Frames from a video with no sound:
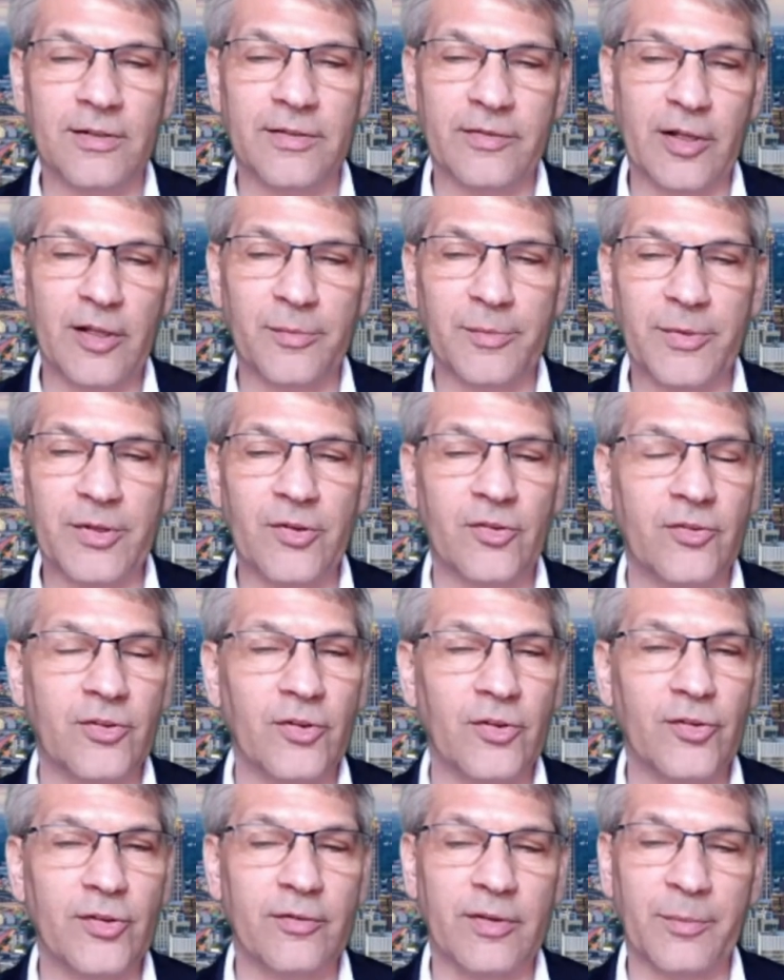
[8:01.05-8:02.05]
developments
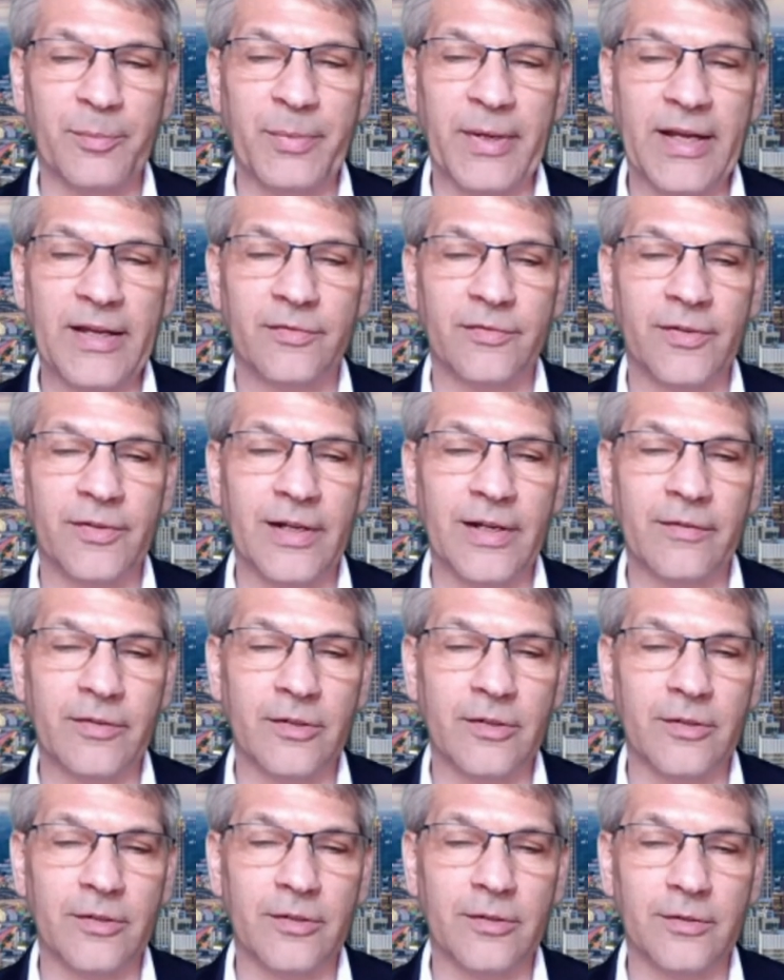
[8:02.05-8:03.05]
just over the past
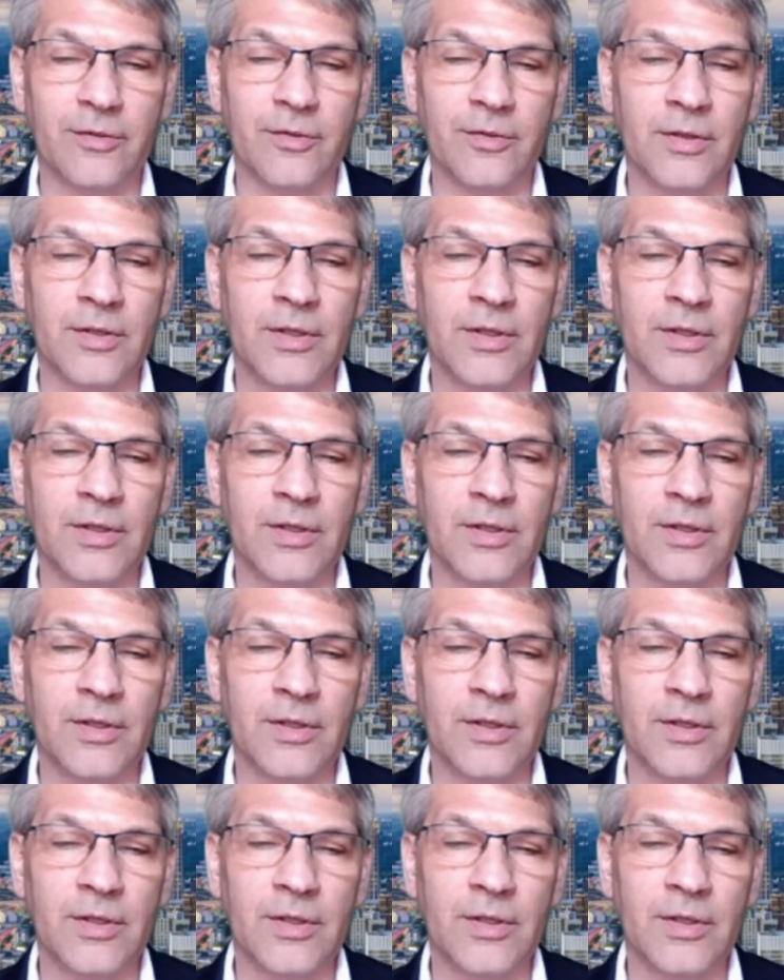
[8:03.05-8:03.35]
5 years.